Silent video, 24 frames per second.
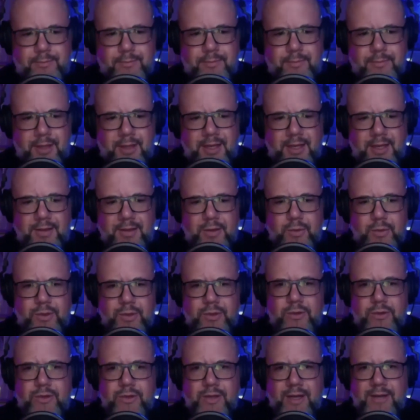And I think with
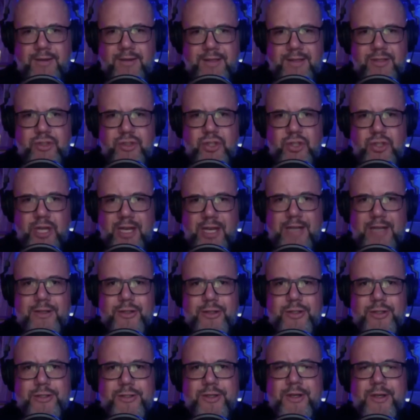you, like these
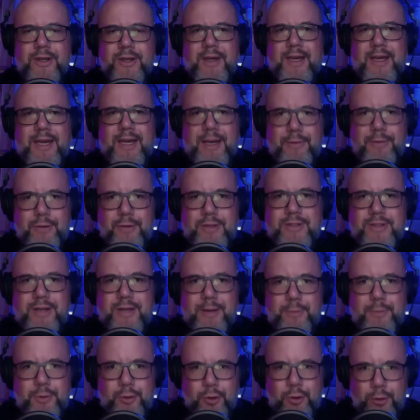challenges, every
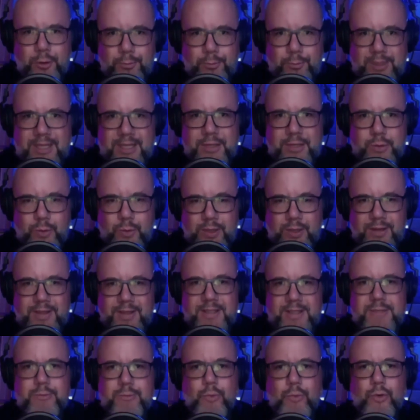time you complete one,
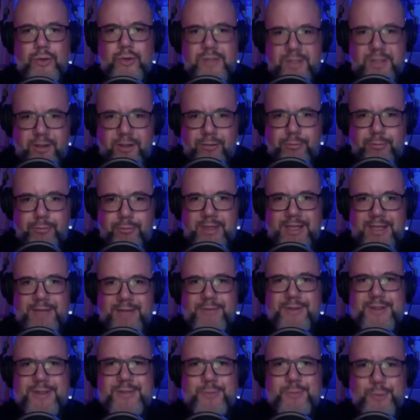there's more
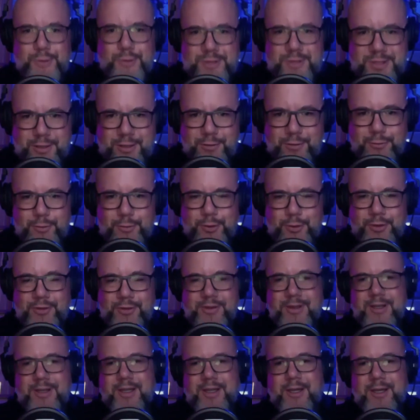self-belief, there's more self-worth.
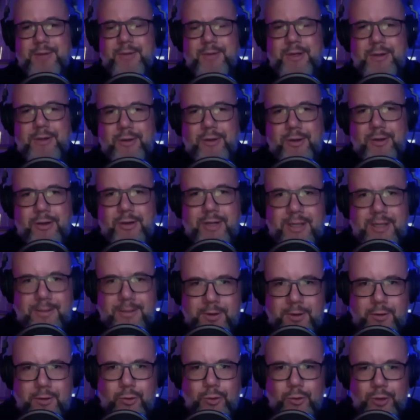I mean, not only am
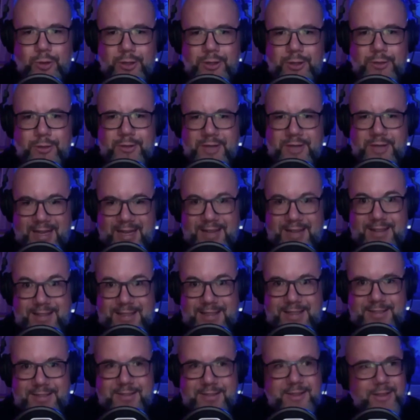I calling you an
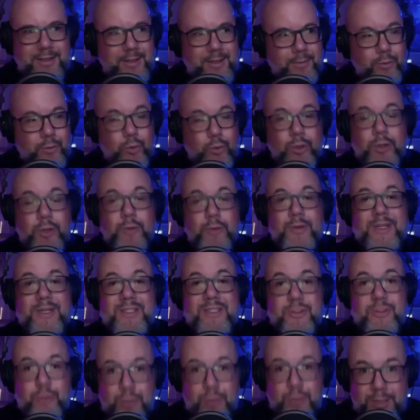athlete, I'm calling you an
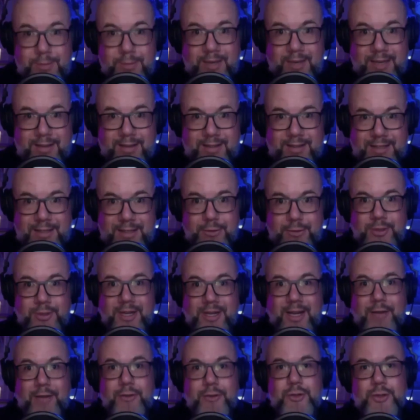extreme athlete or an
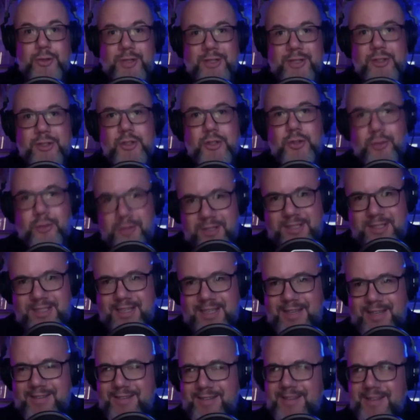ultra-endurance
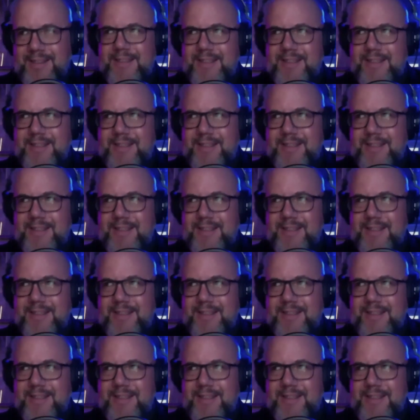athlete.